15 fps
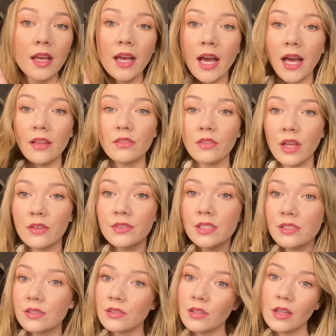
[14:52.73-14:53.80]
I love
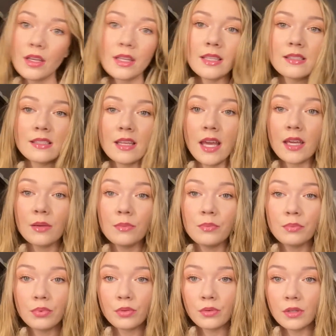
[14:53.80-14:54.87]
this look. It's, like,
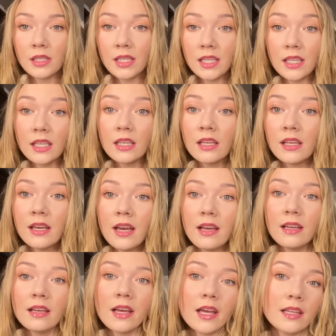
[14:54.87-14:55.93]
pretty
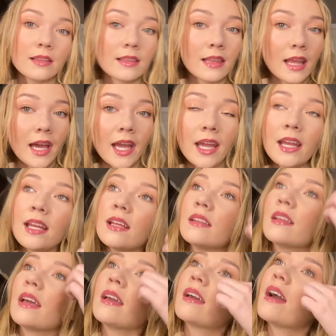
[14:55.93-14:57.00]
and light,
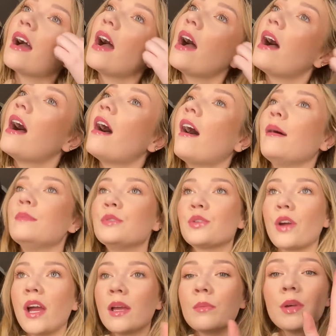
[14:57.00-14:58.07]
and, like, I'm
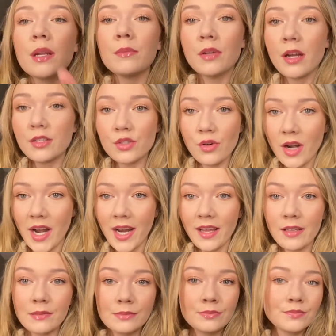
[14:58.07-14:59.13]
trying, but I'm not
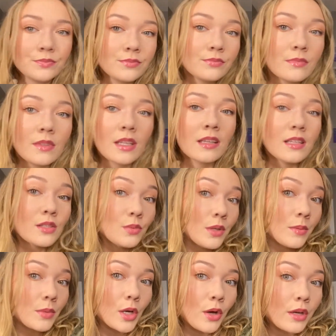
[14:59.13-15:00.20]
trying. That's what
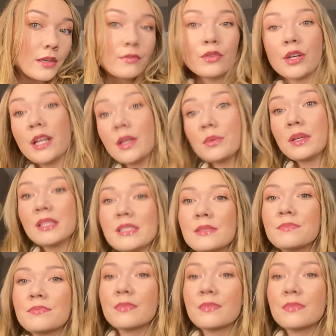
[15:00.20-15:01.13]
I'm going for anyways.